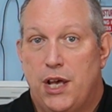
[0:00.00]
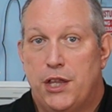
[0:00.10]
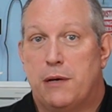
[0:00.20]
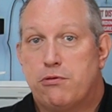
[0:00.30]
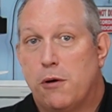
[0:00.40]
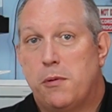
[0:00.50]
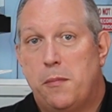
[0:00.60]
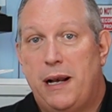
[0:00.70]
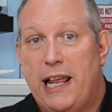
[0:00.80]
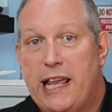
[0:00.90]
The
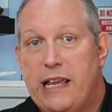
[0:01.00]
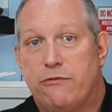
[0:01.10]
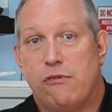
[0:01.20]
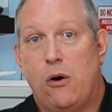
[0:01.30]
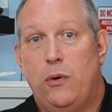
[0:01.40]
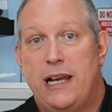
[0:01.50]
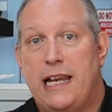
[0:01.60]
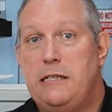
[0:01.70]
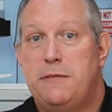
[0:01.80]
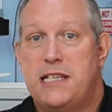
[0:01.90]
probability of rolling
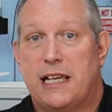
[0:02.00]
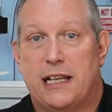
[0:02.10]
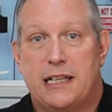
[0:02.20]
any particular